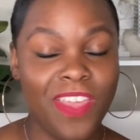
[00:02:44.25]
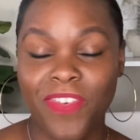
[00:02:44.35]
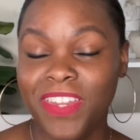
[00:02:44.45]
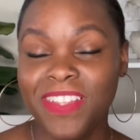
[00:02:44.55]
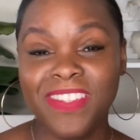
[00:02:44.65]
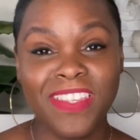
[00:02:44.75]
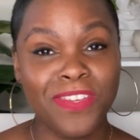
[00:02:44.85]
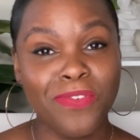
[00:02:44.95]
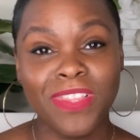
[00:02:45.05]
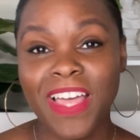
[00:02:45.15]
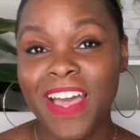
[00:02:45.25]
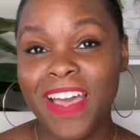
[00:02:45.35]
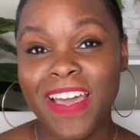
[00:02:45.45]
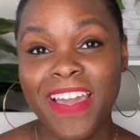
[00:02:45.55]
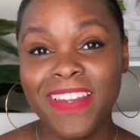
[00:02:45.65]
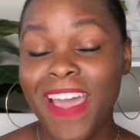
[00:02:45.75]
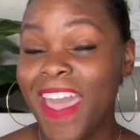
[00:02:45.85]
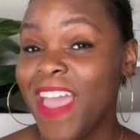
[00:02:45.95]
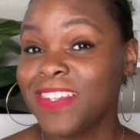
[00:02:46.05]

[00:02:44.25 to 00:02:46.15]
if I didn't see it online, I